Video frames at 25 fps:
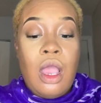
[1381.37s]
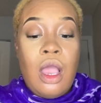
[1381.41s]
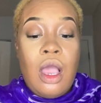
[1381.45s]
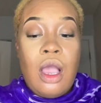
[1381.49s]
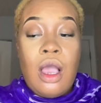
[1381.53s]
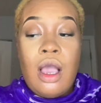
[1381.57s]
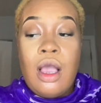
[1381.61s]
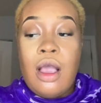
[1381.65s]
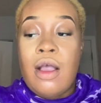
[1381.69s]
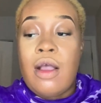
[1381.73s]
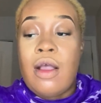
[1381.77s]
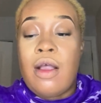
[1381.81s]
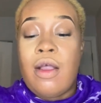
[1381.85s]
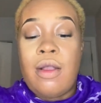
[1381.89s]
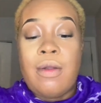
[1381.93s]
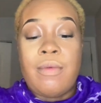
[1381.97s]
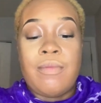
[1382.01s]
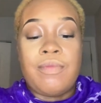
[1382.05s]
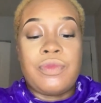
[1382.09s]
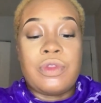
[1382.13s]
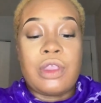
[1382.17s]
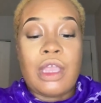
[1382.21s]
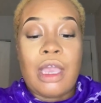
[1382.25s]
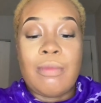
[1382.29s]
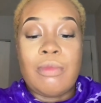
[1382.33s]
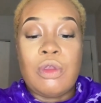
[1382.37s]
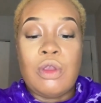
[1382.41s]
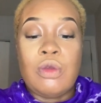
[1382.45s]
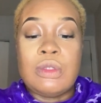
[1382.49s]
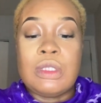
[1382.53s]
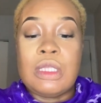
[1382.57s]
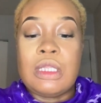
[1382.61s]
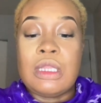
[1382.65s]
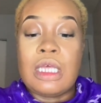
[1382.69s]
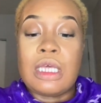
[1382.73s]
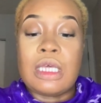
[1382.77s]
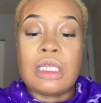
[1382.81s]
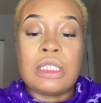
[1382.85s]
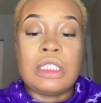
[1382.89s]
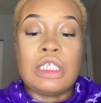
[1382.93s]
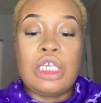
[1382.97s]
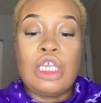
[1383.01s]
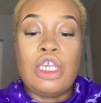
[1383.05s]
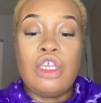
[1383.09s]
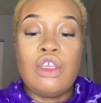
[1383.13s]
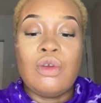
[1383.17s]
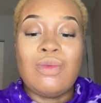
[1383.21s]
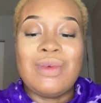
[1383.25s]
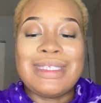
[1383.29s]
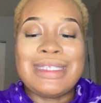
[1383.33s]
I'm using the
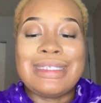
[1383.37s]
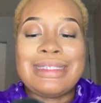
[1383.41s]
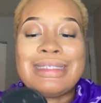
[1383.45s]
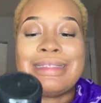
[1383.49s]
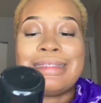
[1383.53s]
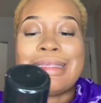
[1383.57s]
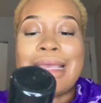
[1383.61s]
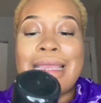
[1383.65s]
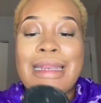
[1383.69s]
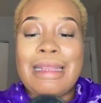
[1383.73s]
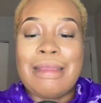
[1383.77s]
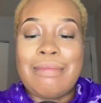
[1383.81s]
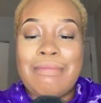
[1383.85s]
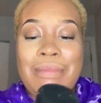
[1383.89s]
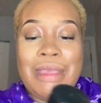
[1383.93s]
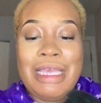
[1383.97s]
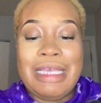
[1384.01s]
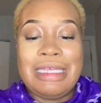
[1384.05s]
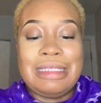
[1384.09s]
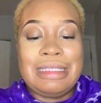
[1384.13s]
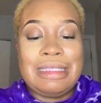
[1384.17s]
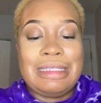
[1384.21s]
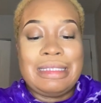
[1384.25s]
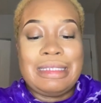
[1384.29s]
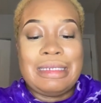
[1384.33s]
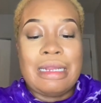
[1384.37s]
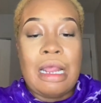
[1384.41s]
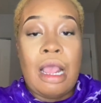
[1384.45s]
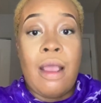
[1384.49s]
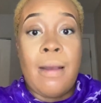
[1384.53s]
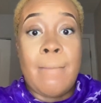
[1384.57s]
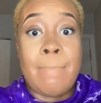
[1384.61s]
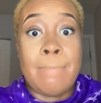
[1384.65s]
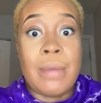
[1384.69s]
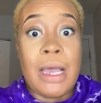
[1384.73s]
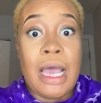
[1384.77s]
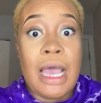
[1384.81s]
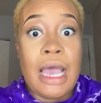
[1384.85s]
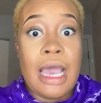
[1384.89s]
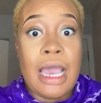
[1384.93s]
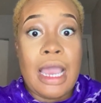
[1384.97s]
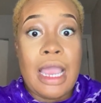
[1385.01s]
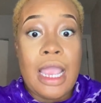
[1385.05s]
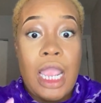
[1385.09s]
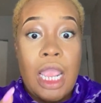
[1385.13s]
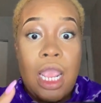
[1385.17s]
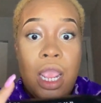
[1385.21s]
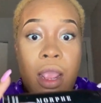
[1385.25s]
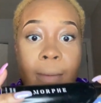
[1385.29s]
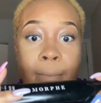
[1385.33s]
Continuous Setting Mist
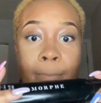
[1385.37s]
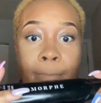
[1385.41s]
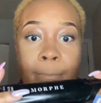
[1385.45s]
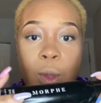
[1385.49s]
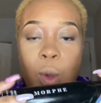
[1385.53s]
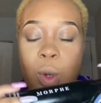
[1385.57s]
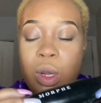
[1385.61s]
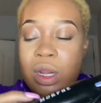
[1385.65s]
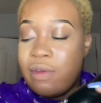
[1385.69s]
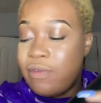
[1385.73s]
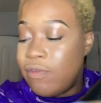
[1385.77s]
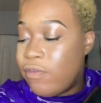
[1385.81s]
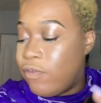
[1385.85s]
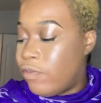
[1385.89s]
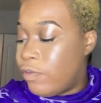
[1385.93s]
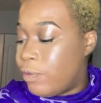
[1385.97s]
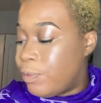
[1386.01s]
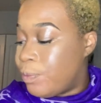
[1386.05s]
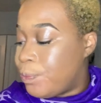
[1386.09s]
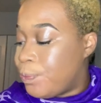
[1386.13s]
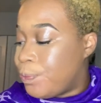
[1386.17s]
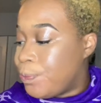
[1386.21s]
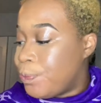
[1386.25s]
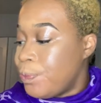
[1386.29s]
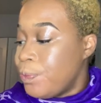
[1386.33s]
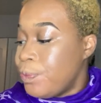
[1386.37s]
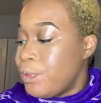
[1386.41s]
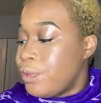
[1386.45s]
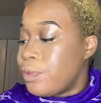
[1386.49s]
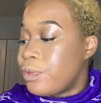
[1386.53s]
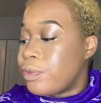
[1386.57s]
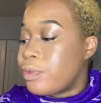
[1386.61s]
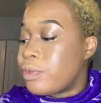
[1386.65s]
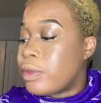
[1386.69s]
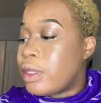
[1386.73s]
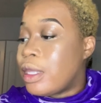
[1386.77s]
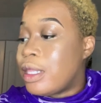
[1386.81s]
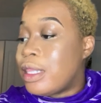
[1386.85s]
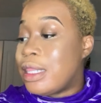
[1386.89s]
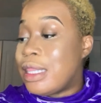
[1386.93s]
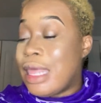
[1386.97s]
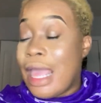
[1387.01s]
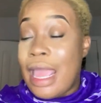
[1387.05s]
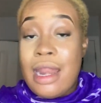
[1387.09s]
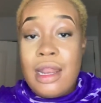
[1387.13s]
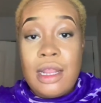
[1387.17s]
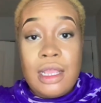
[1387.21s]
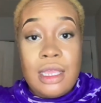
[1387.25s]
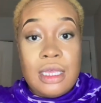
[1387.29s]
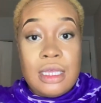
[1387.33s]
by Morphe.
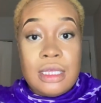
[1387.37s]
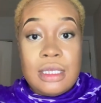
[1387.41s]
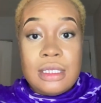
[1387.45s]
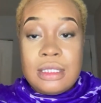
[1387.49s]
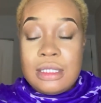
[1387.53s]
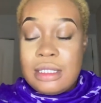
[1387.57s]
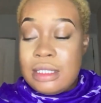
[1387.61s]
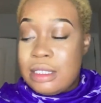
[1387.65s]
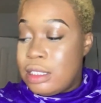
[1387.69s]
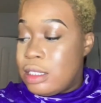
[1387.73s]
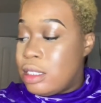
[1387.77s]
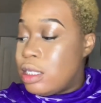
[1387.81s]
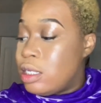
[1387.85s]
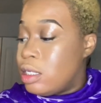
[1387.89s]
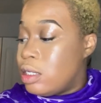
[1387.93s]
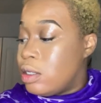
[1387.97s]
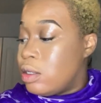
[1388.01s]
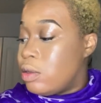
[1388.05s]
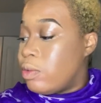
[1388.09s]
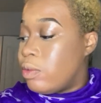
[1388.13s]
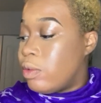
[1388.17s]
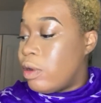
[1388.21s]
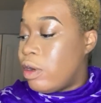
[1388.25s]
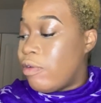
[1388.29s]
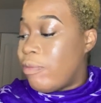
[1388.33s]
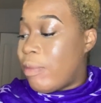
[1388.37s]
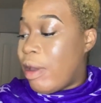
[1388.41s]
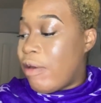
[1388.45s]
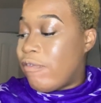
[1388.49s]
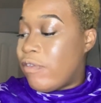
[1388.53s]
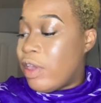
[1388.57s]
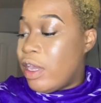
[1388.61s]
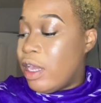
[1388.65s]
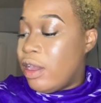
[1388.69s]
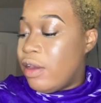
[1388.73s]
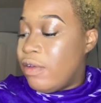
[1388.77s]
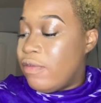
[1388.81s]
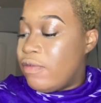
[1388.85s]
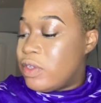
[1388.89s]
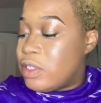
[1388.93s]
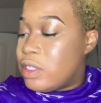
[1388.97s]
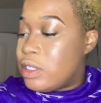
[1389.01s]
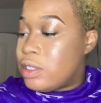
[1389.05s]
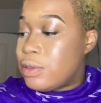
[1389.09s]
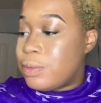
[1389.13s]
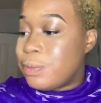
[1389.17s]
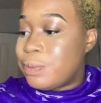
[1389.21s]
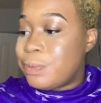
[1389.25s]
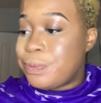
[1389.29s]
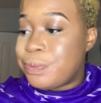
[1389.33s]
That is one of my
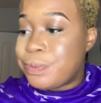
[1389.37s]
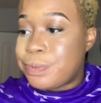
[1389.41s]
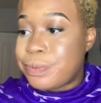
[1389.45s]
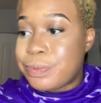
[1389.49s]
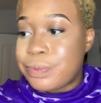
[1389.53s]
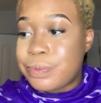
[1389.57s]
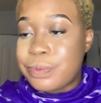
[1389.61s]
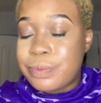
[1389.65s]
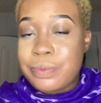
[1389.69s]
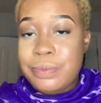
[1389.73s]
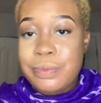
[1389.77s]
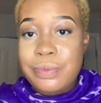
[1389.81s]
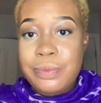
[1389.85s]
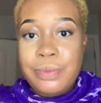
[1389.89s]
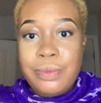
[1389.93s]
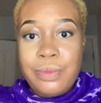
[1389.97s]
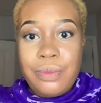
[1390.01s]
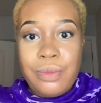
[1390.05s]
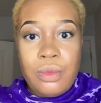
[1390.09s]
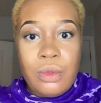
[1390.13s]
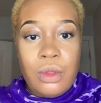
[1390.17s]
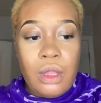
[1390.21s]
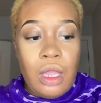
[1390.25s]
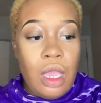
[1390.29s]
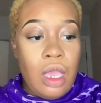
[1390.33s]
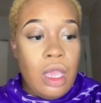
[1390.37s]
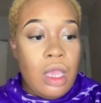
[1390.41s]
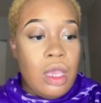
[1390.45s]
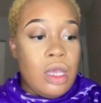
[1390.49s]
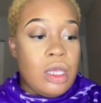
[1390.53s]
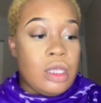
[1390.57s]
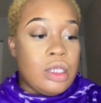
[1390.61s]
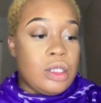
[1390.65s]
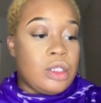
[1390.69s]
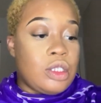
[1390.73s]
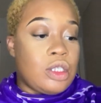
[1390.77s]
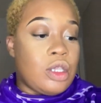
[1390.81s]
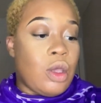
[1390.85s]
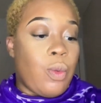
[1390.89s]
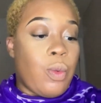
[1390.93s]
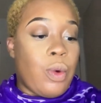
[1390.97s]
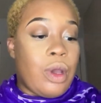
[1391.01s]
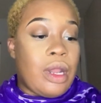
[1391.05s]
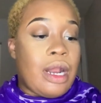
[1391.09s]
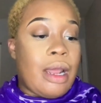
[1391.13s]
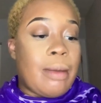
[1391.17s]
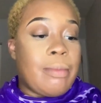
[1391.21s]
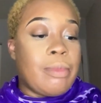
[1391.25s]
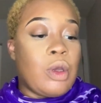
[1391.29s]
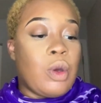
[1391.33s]
faves. So what
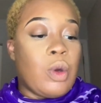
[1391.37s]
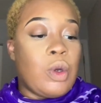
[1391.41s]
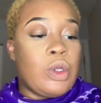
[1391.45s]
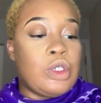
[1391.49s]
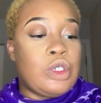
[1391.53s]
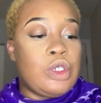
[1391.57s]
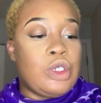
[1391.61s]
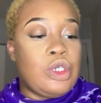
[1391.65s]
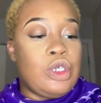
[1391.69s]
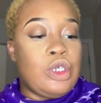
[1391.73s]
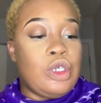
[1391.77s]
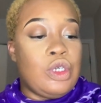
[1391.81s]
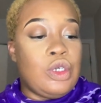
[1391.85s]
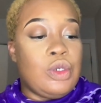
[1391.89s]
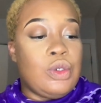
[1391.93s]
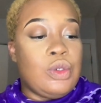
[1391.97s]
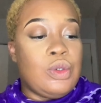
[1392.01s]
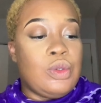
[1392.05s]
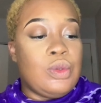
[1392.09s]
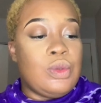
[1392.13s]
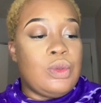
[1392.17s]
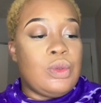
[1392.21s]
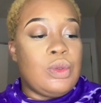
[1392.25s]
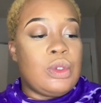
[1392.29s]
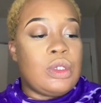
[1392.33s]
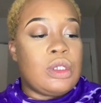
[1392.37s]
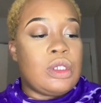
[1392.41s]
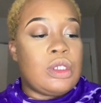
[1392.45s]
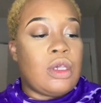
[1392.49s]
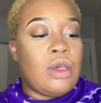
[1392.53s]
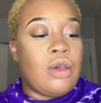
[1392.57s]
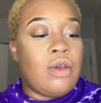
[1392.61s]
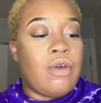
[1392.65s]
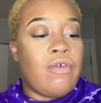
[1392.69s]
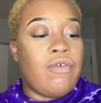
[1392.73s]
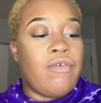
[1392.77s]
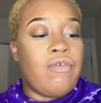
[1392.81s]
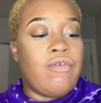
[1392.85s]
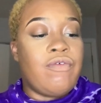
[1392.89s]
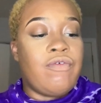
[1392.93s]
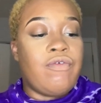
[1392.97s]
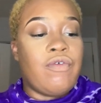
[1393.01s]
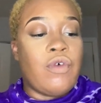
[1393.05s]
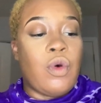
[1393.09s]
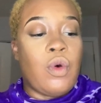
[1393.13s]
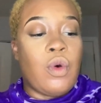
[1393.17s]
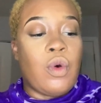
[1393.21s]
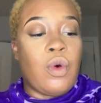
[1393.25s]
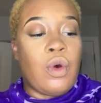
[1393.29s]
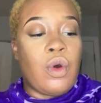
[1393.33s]
I'm going to use
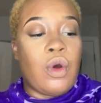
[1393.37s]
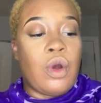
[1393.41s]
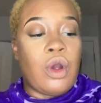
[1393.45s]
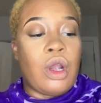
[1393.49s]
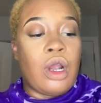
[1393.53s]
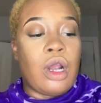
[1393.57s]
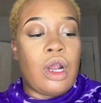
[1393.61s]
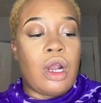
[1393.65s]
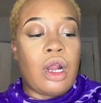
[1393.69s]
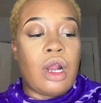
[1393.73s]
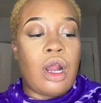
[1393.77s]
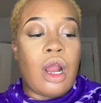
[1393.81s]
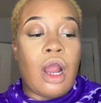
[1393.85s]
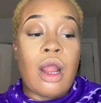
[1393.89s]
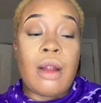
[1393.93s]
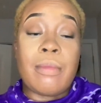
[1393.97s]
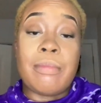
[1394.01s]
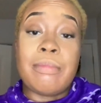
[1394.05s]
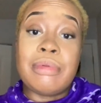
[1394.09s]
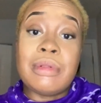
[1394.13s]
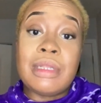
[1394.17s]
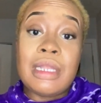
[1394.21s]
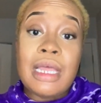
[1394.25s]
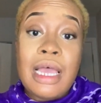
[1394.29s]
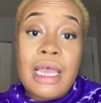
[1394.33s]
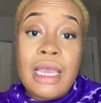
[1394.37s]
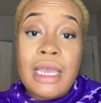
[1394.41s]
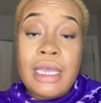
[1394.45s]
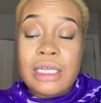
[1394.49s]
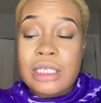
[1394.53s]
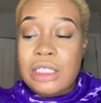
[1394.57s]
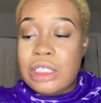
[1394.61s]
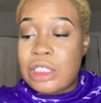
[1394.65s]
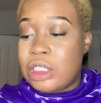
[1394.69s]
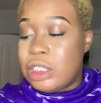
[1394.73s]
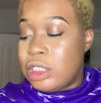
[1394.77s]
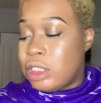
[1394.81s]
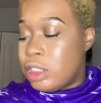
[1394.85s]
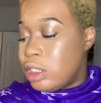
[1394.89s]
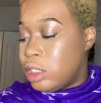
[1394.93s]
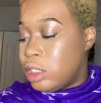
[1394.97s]
for our blush,